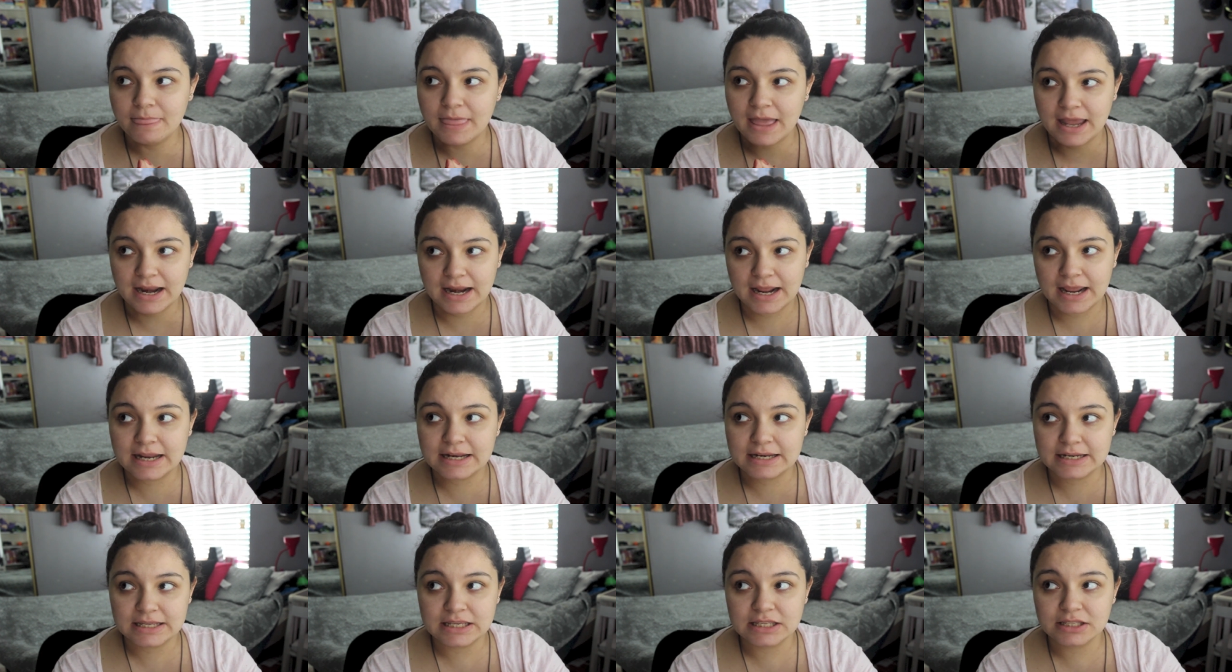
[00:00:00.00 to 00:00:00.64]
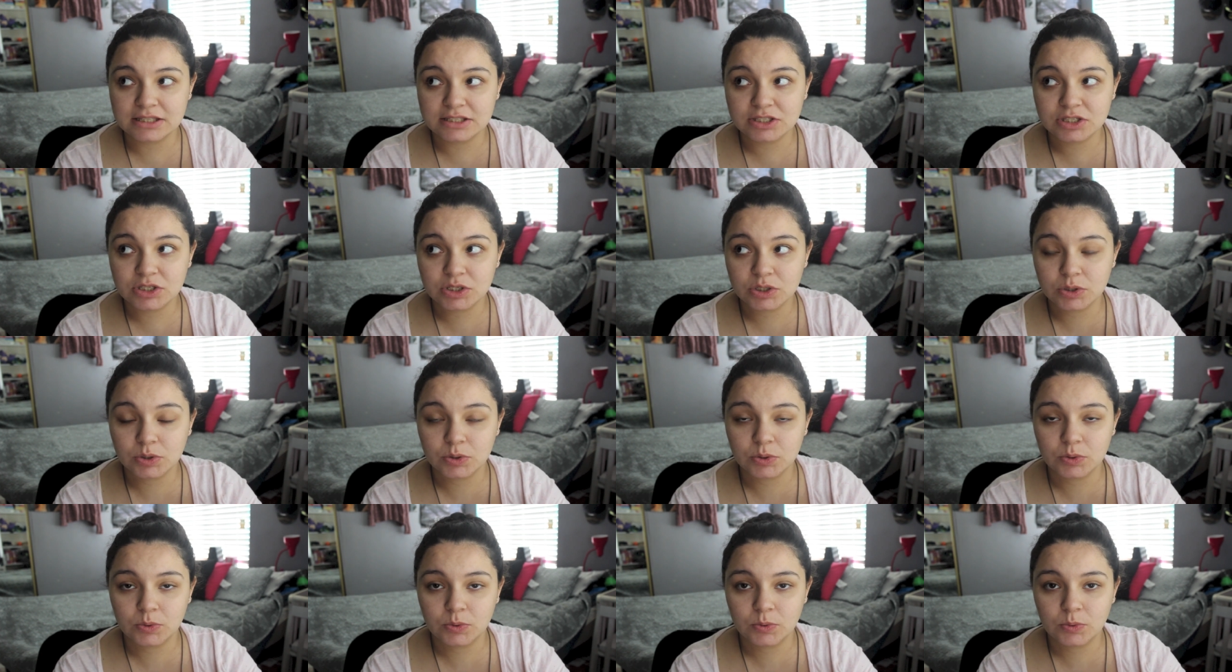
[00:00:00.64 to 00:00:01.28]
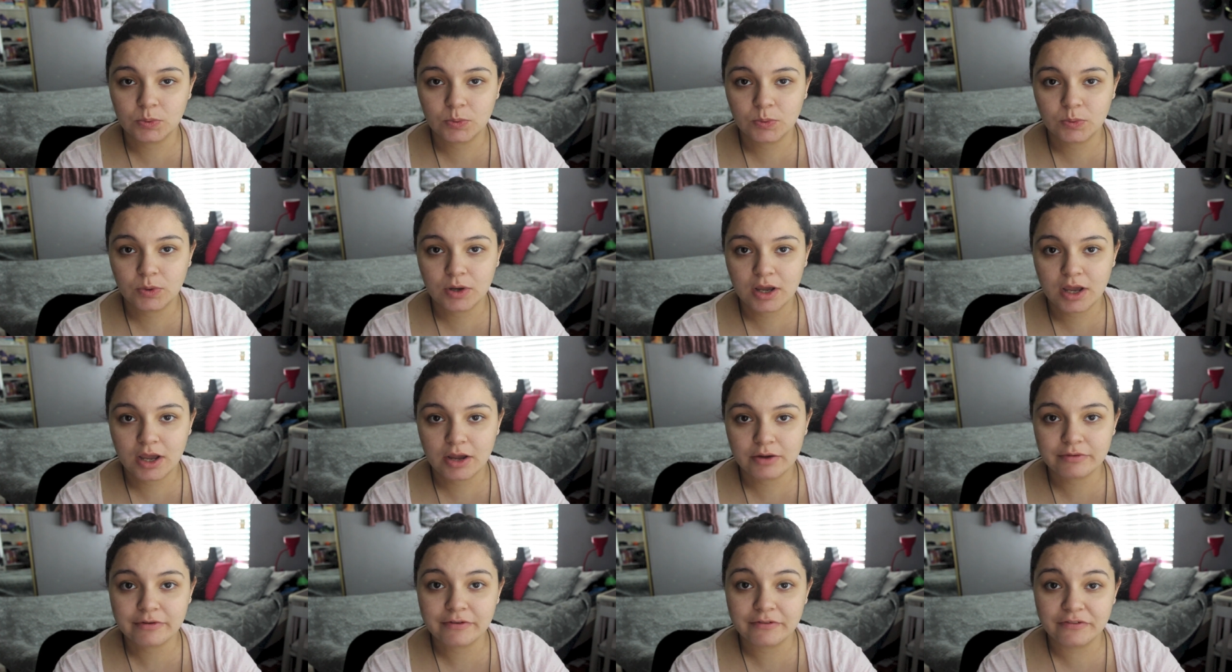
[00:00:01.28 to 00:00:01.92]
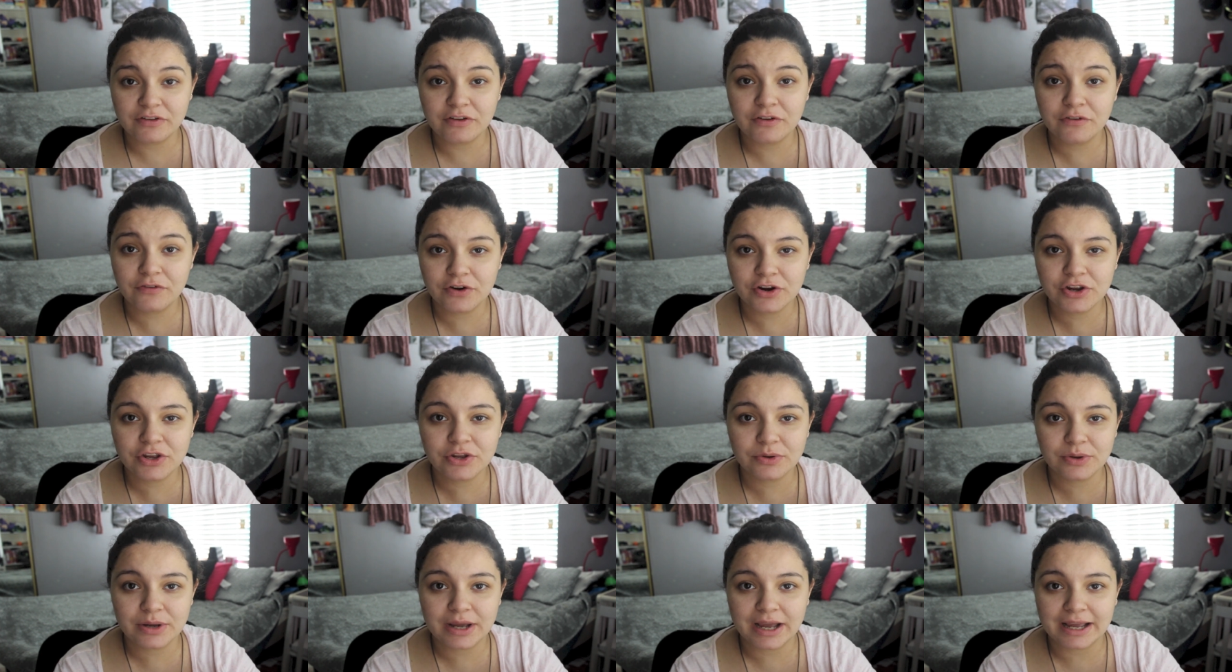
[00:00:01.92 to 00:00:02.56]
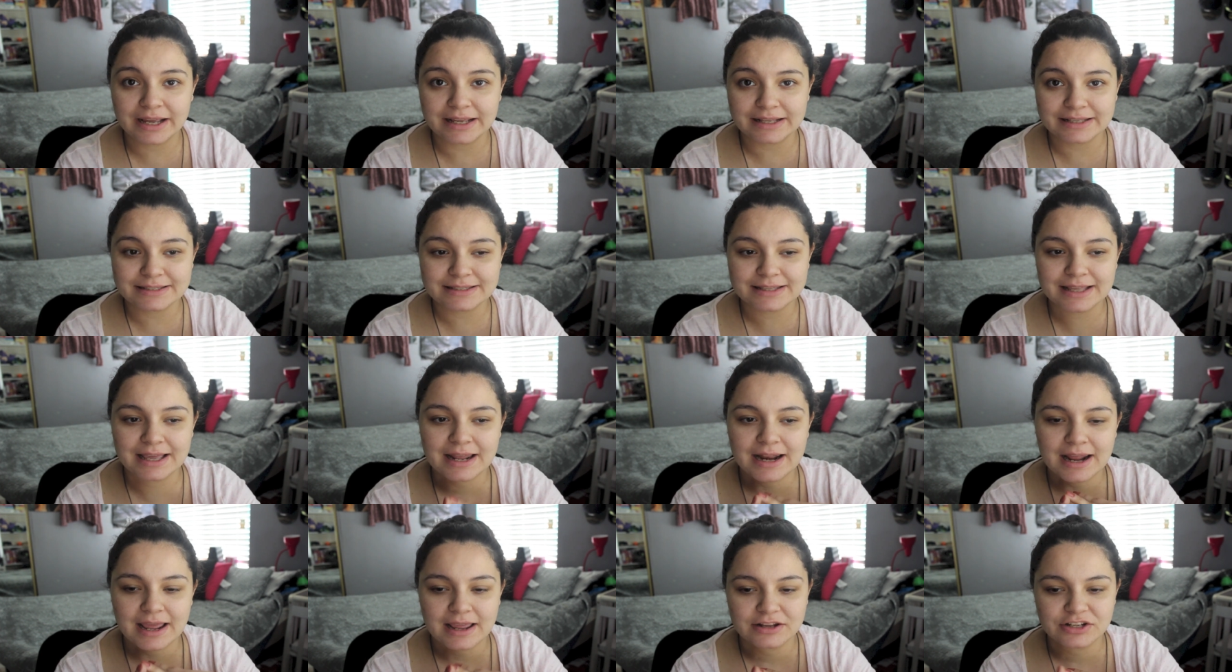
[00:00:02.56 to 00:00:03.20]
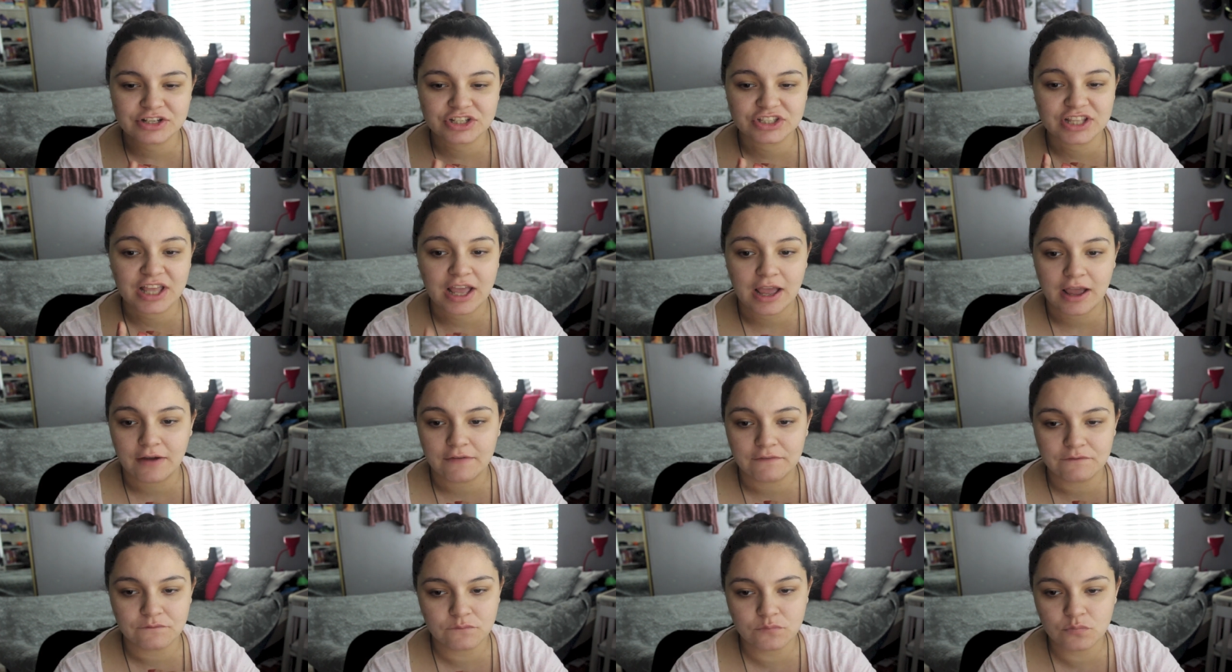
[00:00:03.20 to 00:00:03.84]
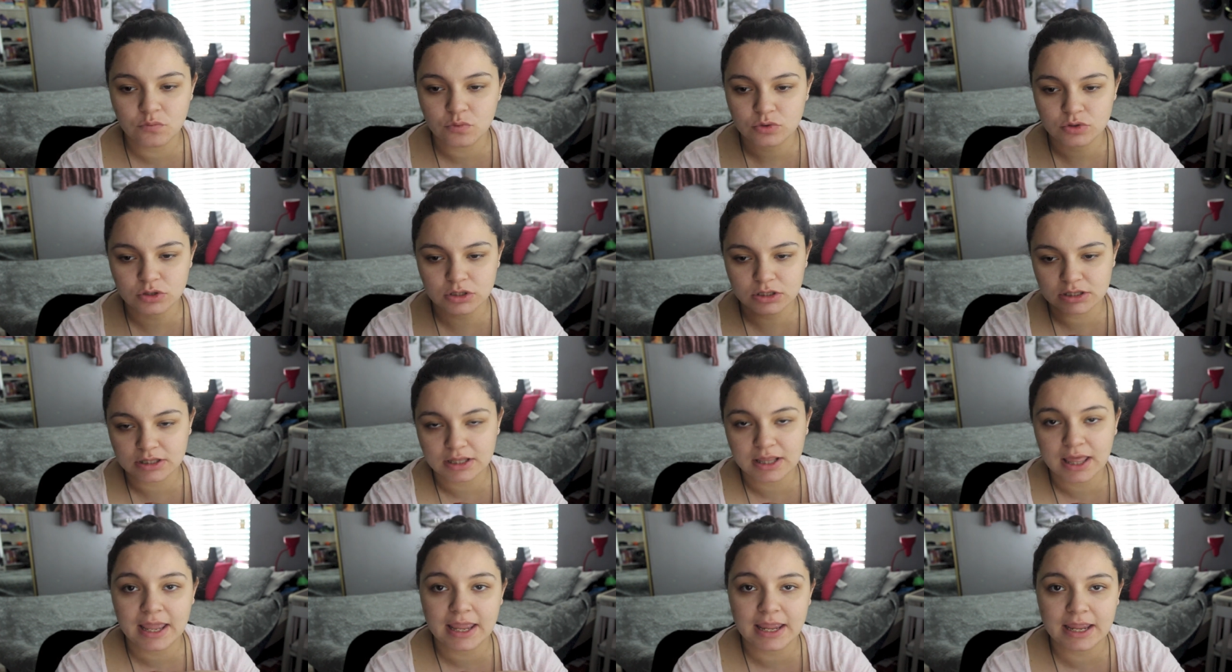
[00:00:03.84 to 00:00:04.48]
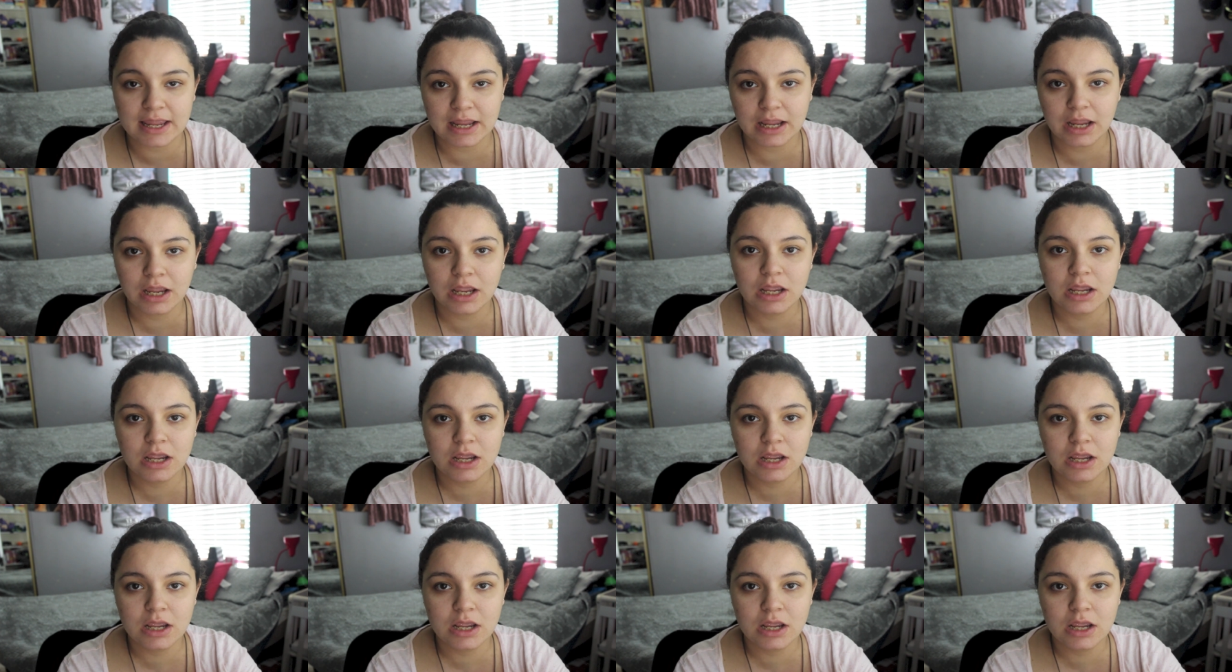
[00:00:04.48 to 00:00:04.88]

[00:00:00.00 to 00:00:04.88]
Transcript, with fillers: that I need to review for you guys that I just have laying,